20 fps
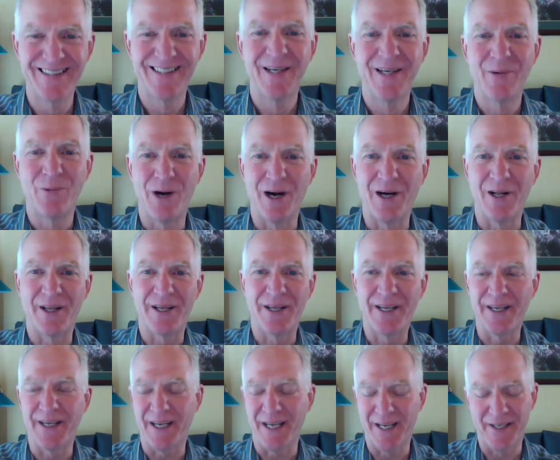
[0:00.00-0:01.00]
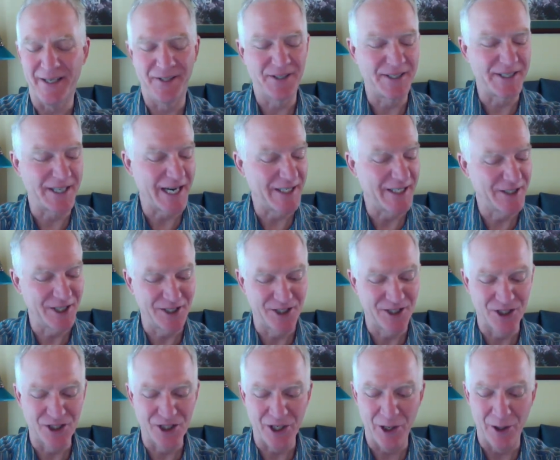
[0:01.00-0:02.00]
Well, it
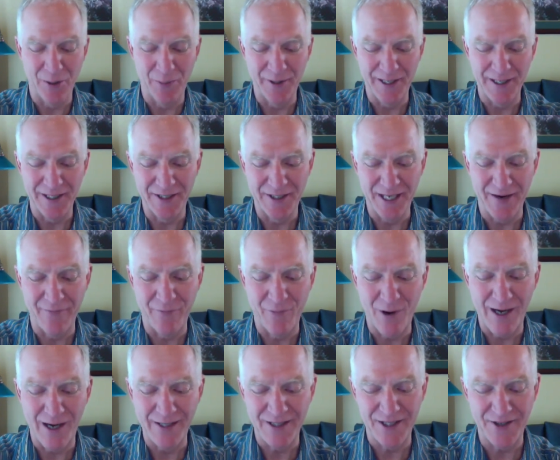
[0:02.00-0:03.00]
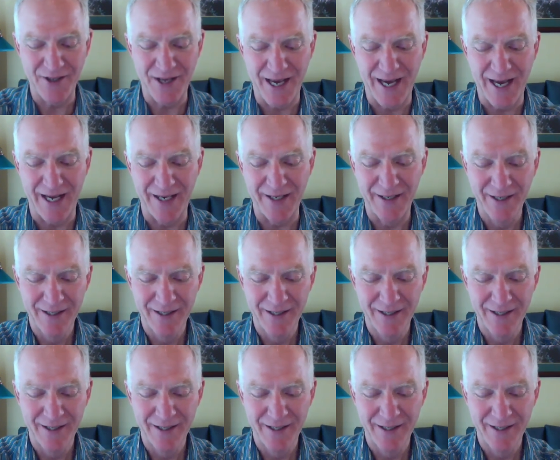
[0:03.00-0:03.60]
doesn't show, because I've watched that